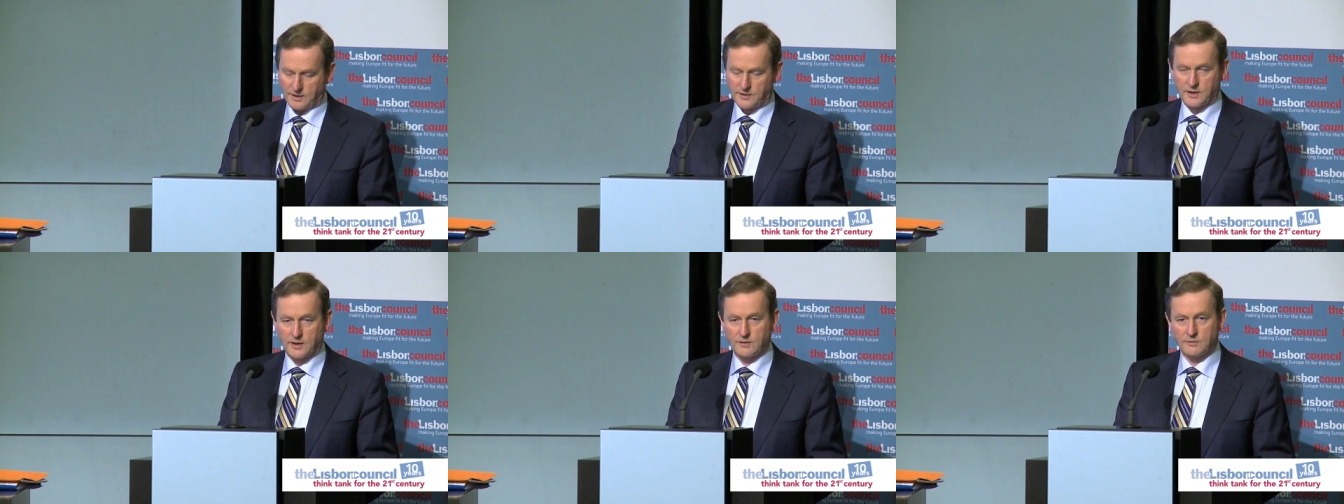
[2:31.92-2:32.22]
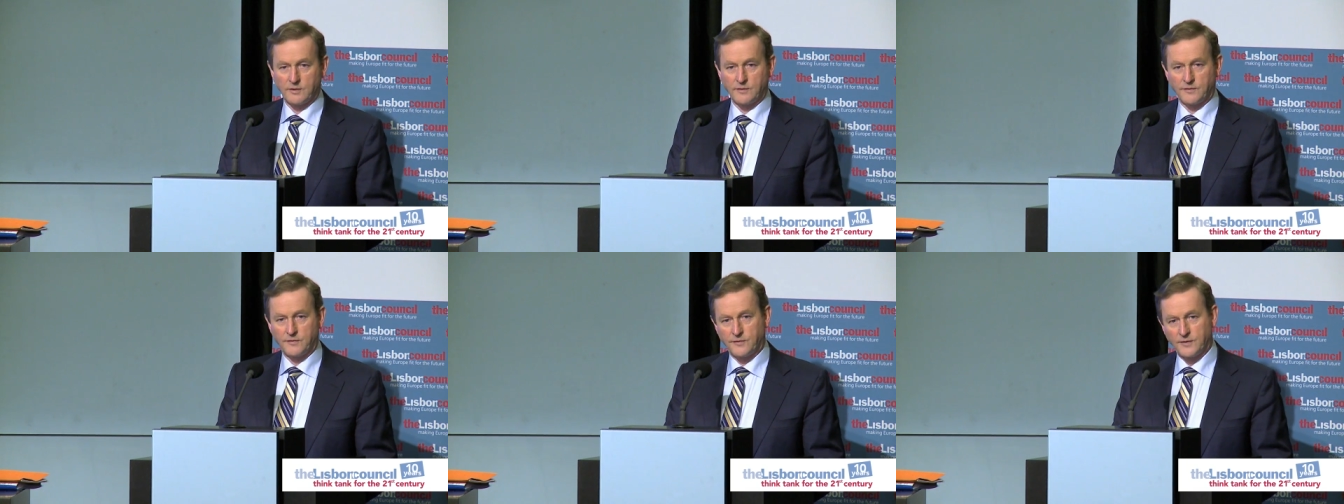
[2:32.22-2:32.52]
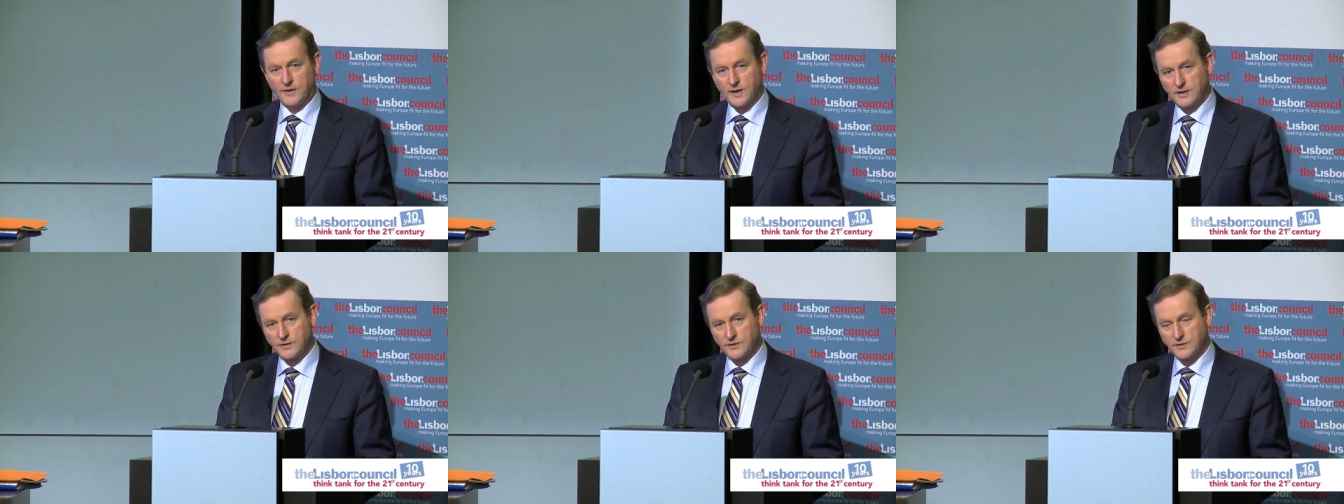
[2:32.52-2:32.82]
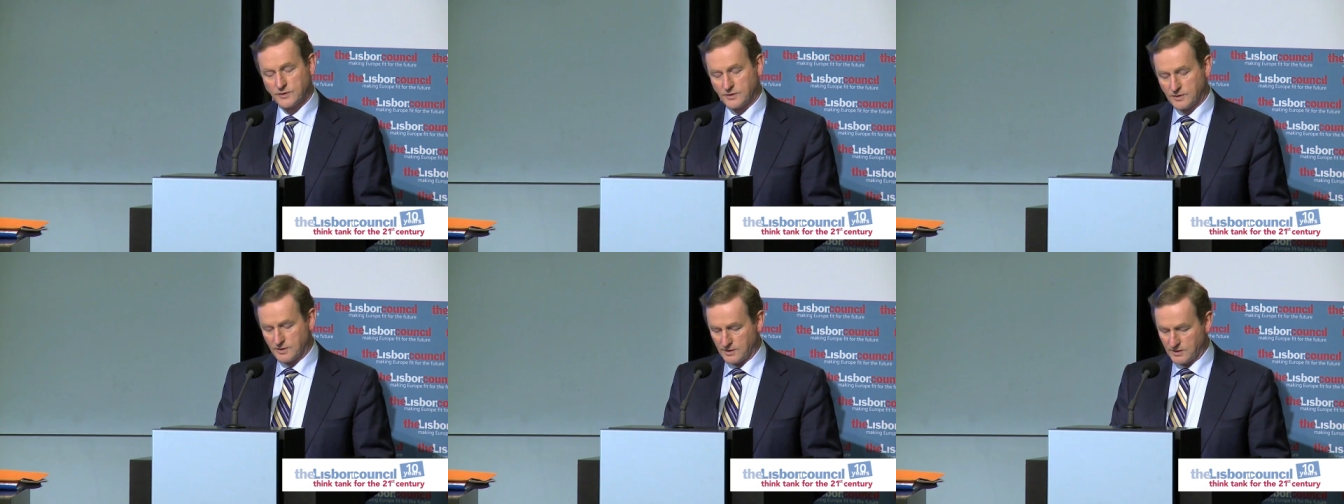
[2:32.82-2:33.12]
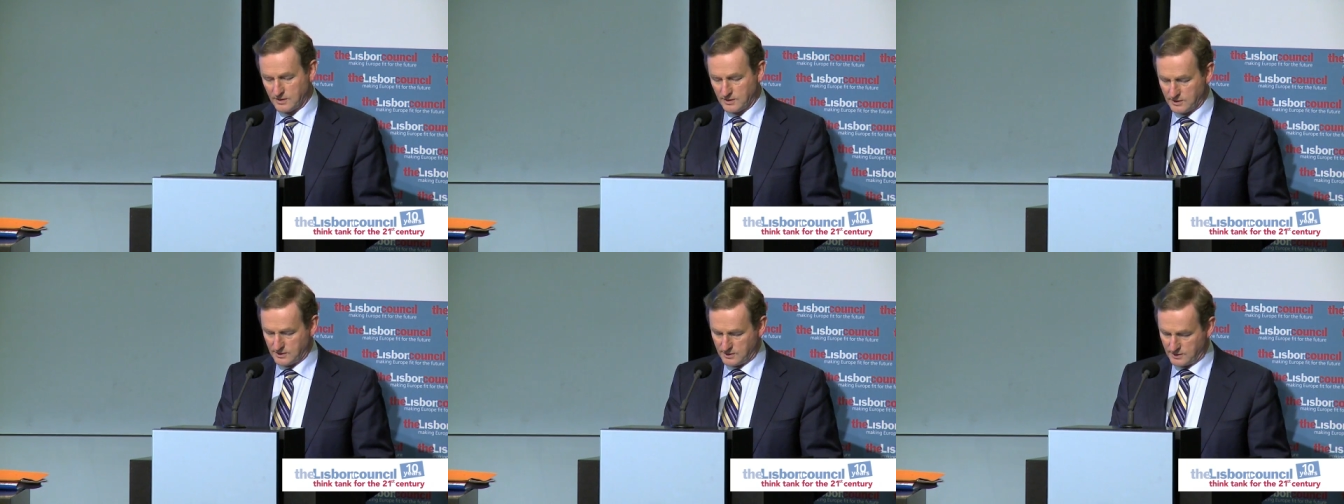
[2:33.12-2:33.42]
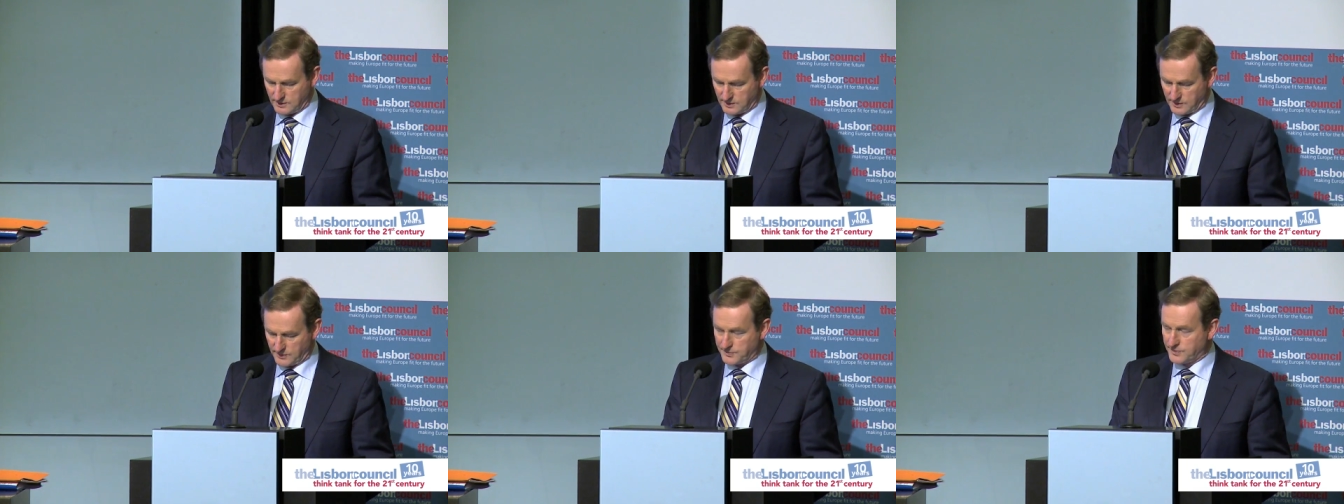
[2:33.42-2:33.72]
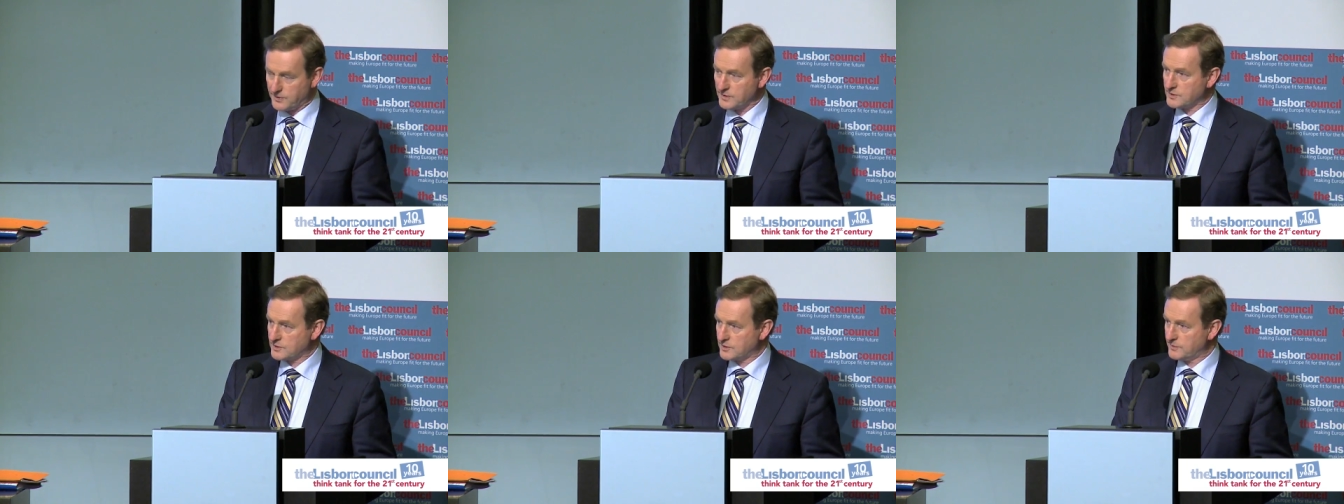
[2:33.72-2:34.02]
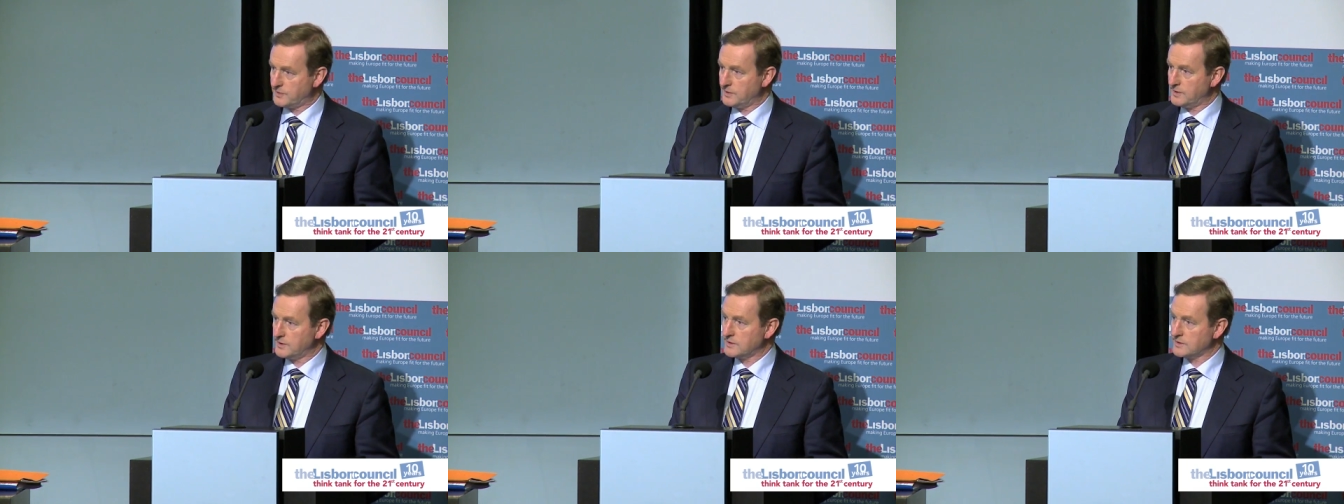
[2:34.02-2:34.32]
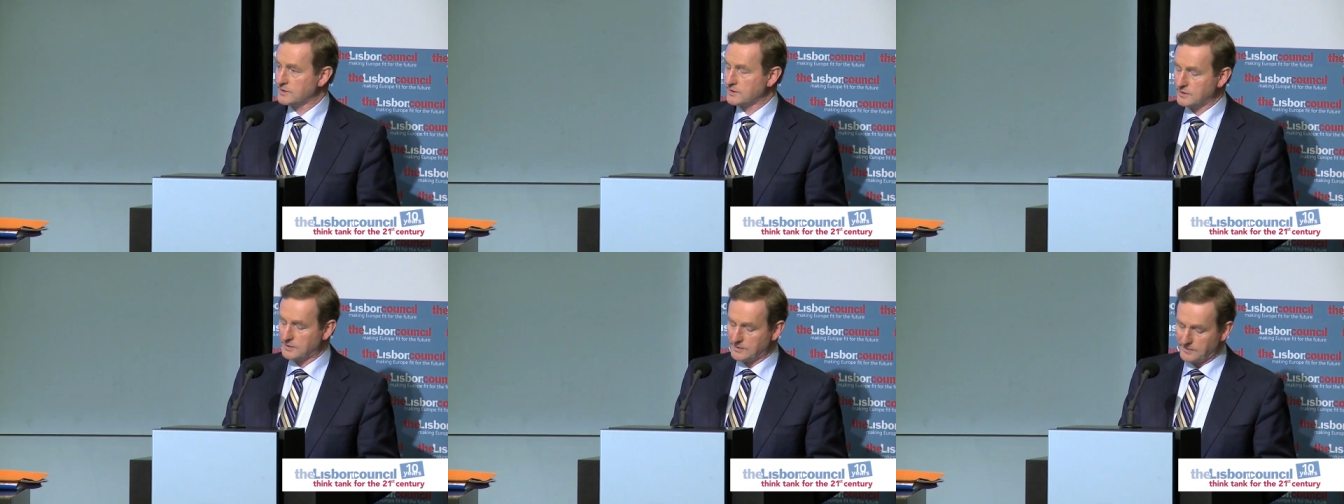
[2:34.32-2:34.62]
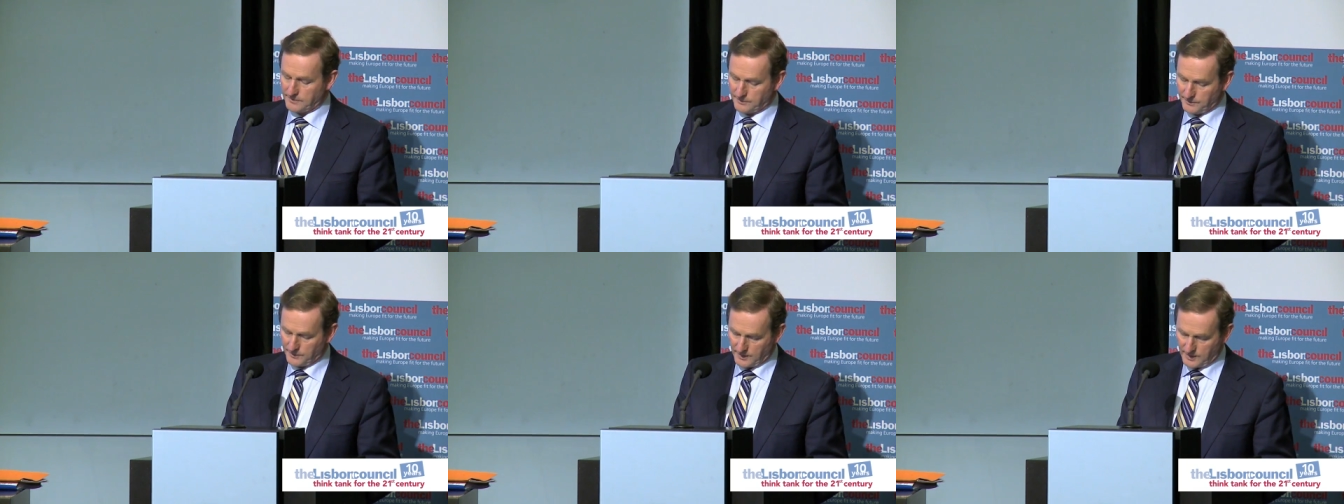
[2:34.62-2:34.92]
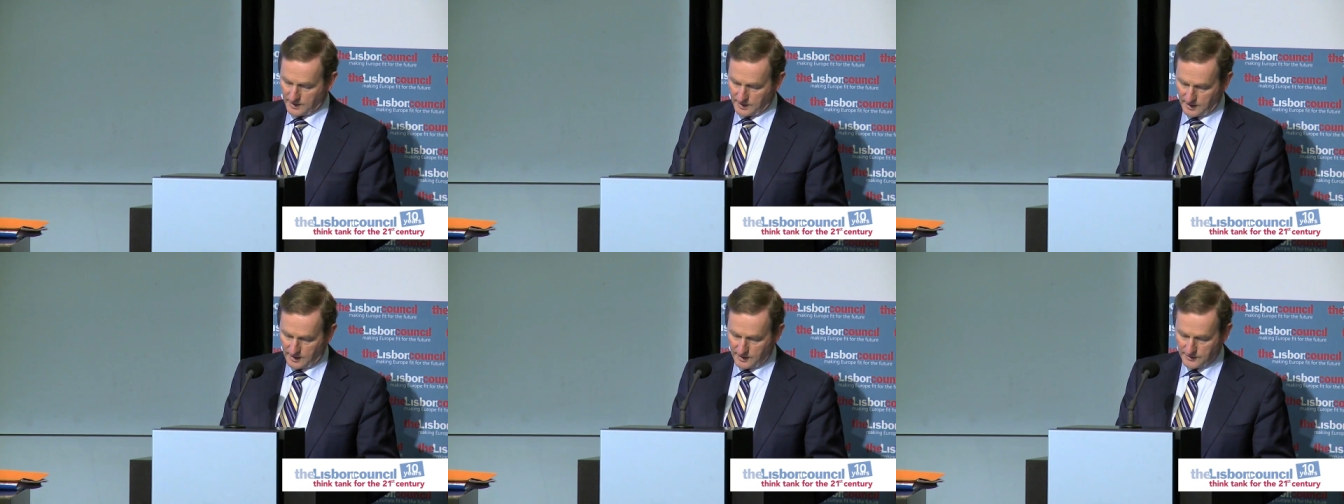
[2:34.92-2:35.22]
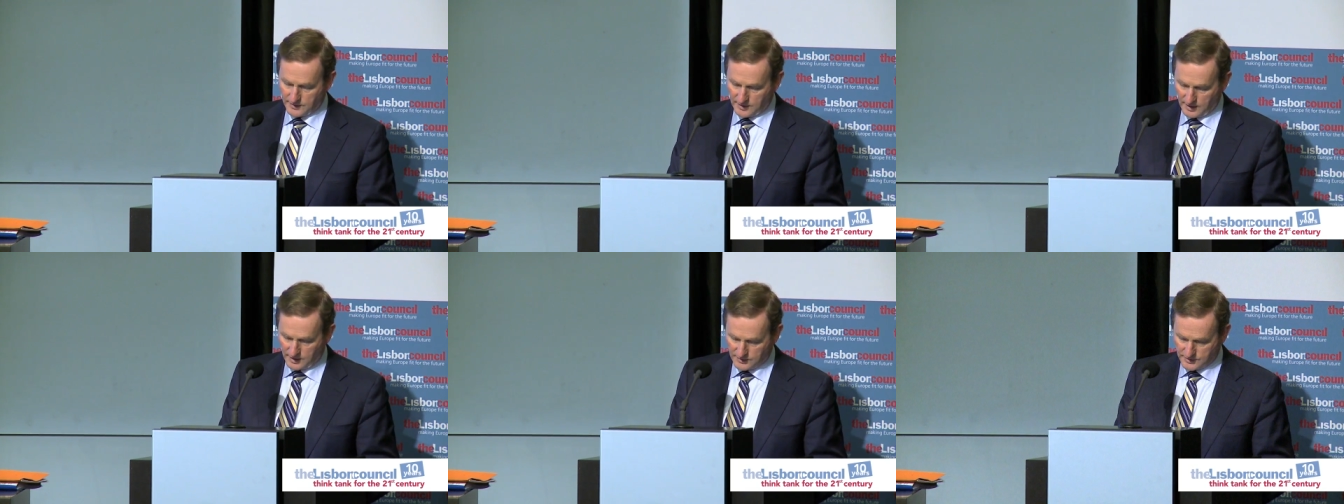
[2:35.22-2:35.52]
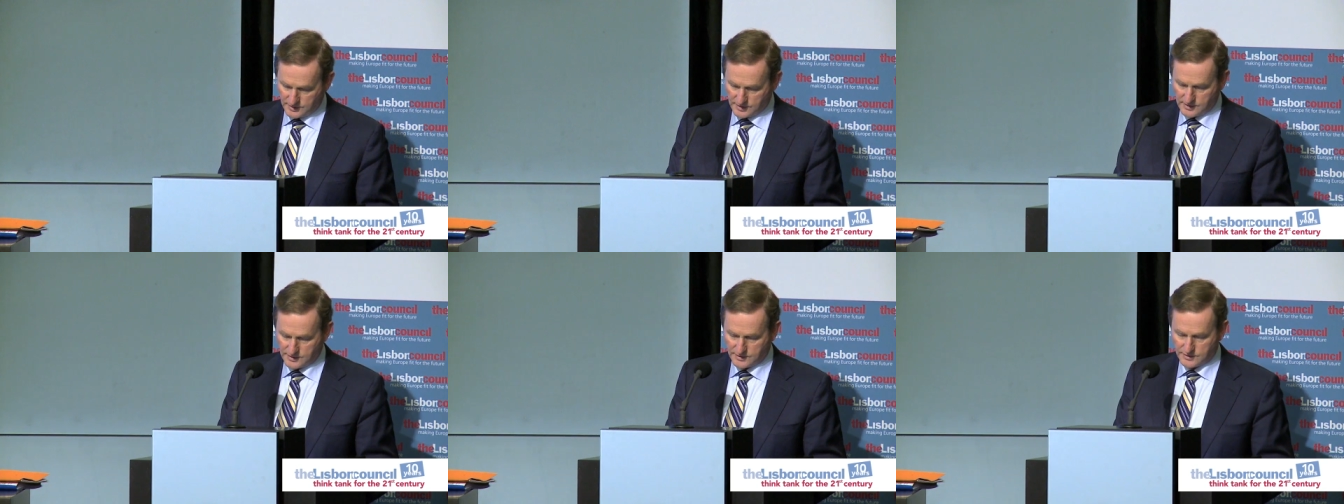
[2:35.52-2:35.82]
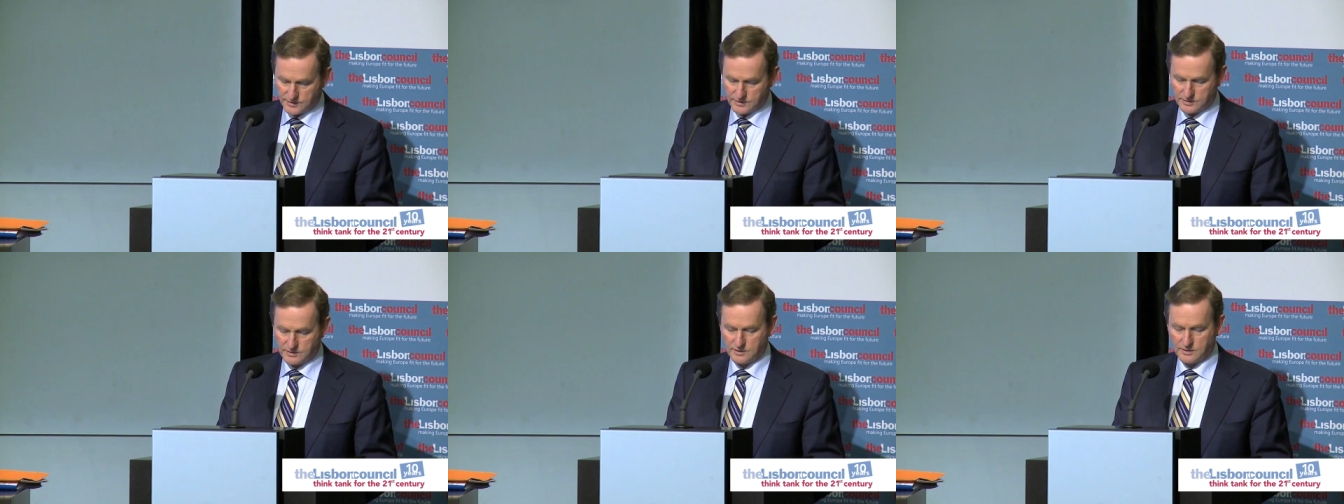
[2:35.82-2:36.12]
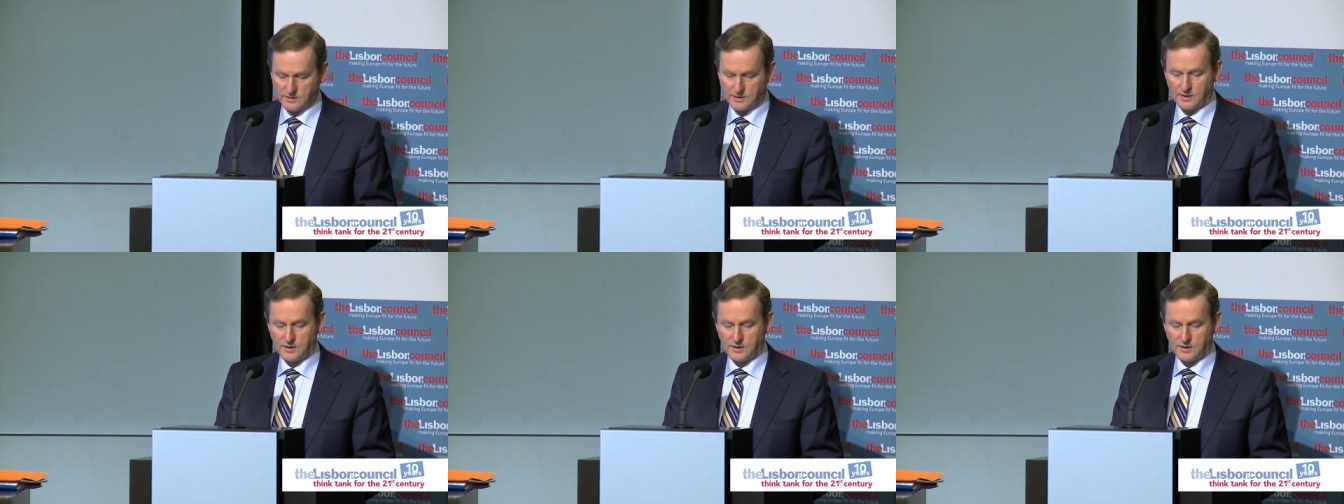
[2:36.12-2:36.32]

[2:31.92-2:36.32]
that they reflect the principles and the ideas